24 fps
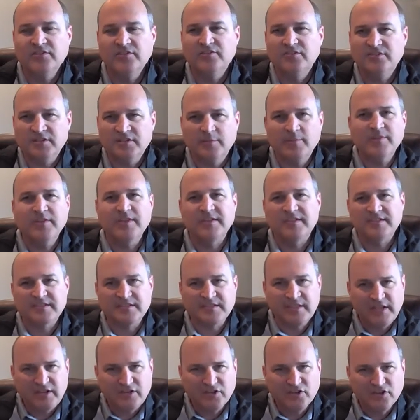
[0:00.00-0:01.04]
Some of the
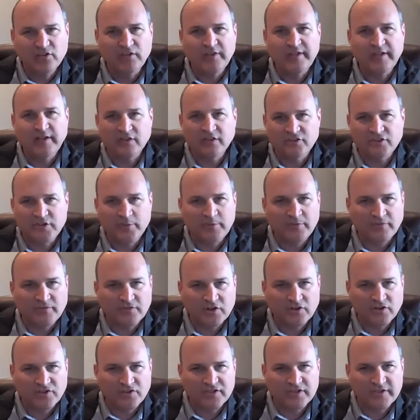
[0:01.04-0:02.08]
senior leadership of
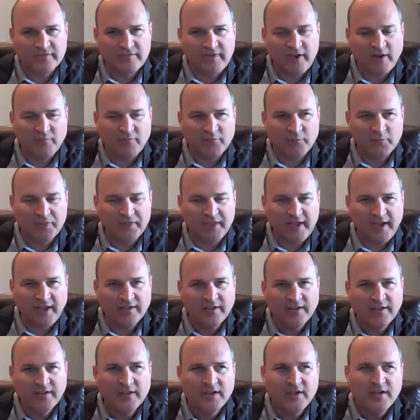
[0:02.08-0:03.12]
churches have helped with that,
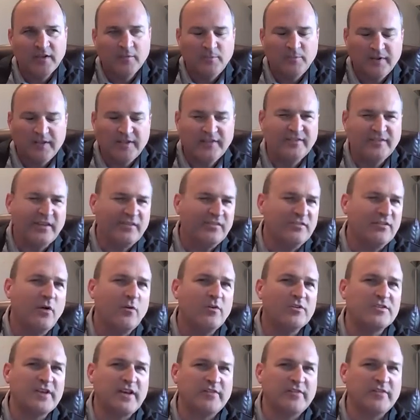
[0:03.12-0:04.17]
but it doesn't
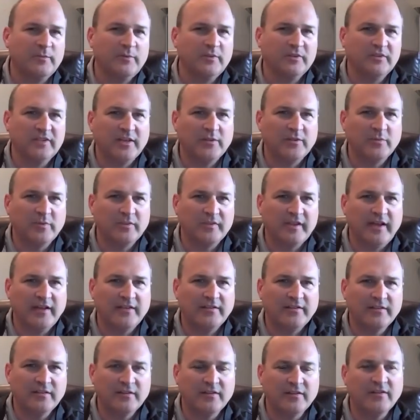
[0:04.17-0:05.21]
always have to be led with that.
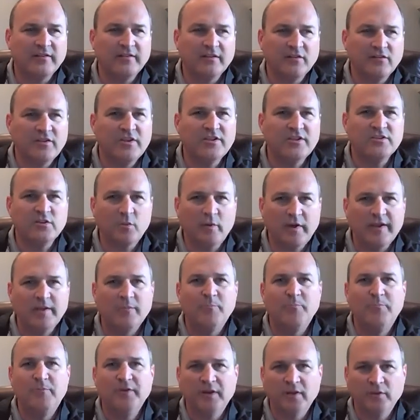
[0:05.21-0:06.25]
There is a way to
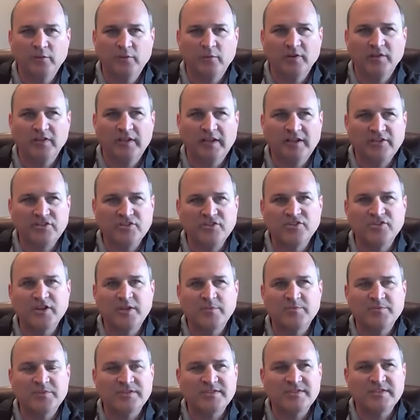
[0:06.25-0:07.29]
build
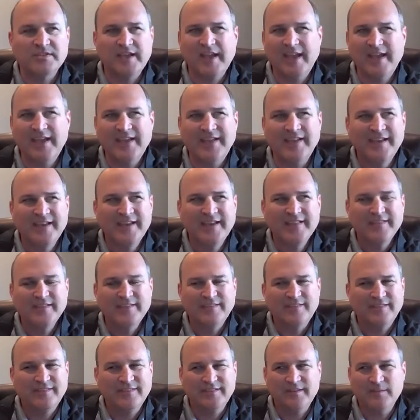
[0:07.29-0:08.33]
relationships and say, hey,
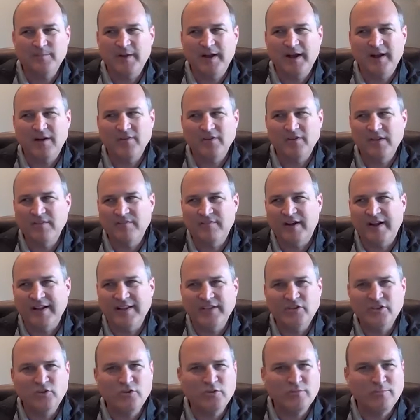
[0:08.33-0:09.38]
this isn't about
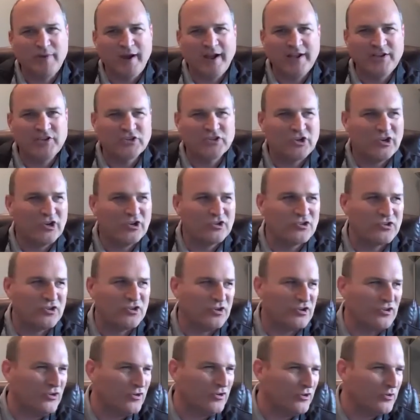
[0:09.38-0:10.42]
inviting you to my church
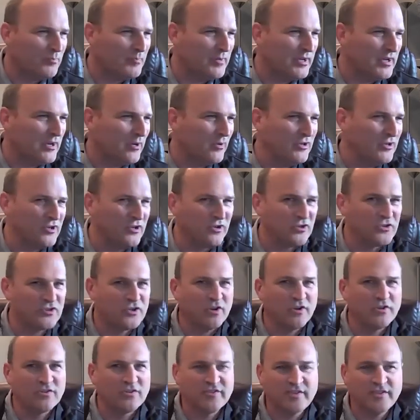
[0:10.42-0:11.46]
or me going to your
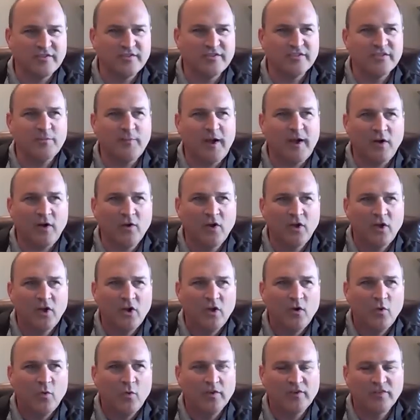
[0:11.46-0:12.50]
church. This is about,
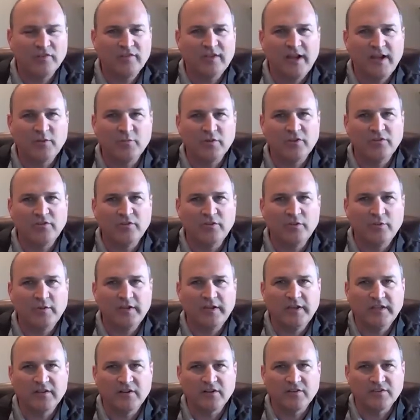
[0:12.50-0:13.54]
what does God want to do
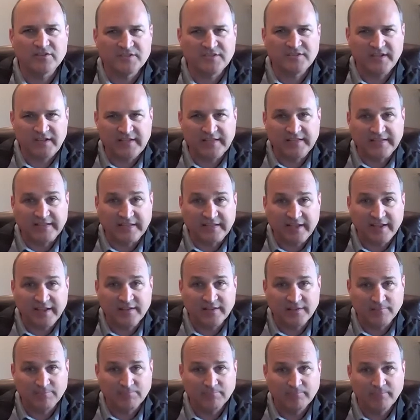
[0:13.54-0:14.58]
in our city, in the
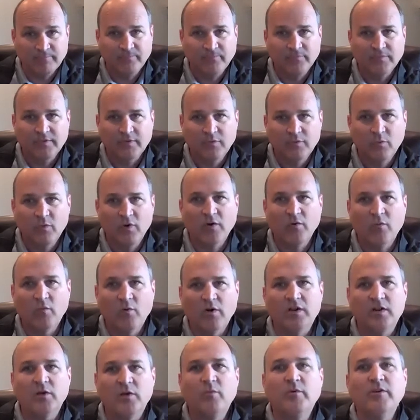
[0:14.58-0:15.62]
kingdom?
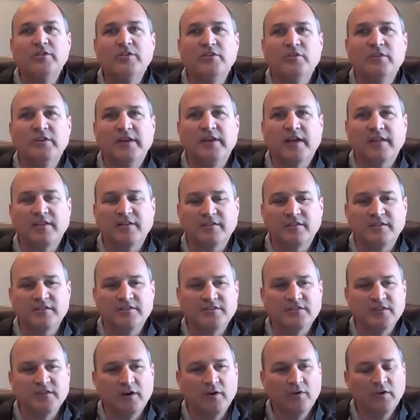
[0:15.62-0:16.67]
What can we do together? And
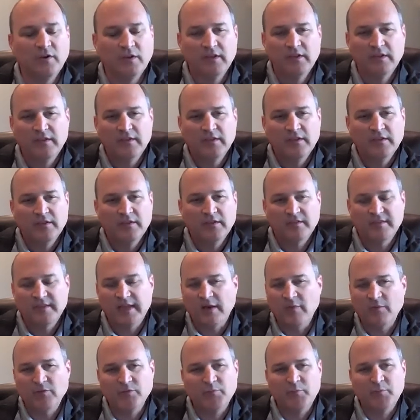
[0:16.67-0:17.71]
so
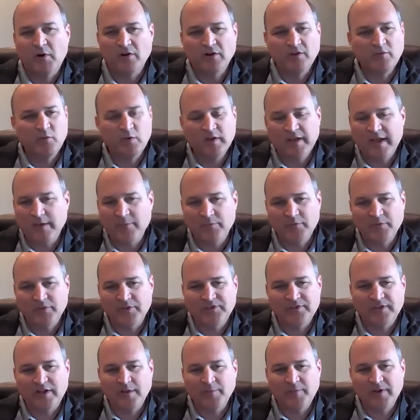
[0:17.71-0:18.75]
that was part of what happened
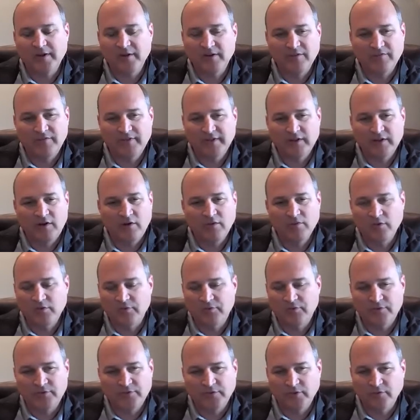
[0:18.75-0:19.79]
with the Todd Becker event. All
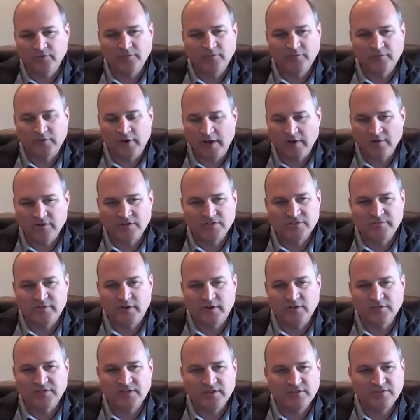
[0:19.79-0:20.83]
those hundreds of
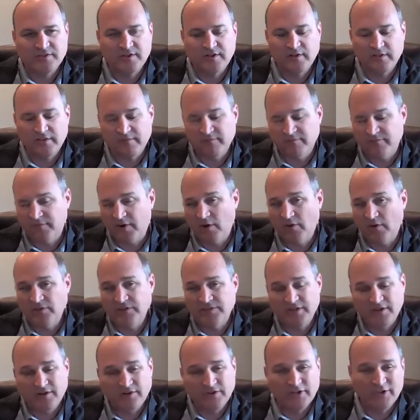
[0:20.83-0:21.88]
volunteers there that
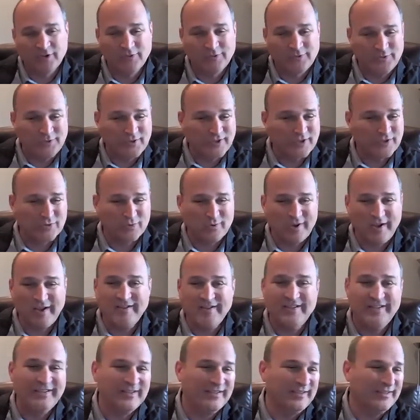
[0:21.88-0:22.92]
volunteered to go do the
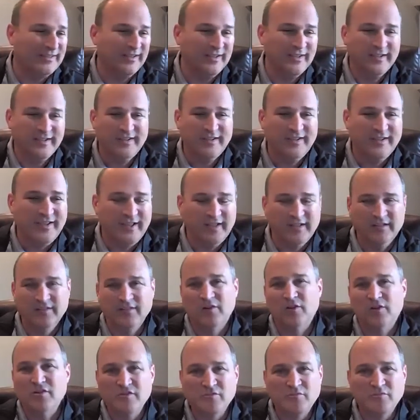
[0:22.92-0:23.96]
training and
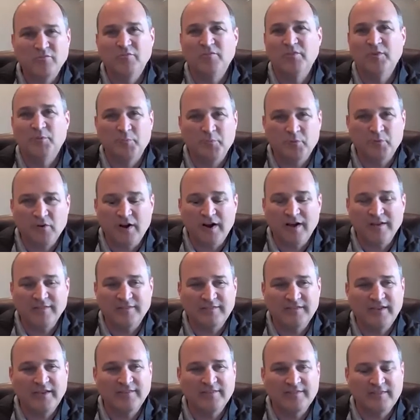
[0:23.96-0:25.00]
learn the
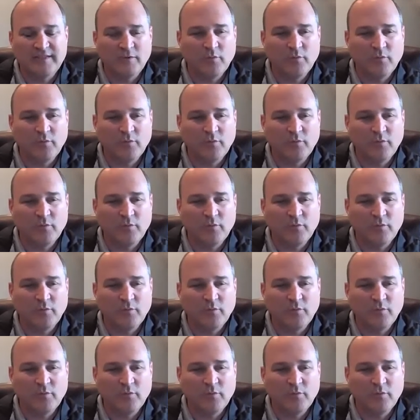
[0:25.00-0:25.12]
process.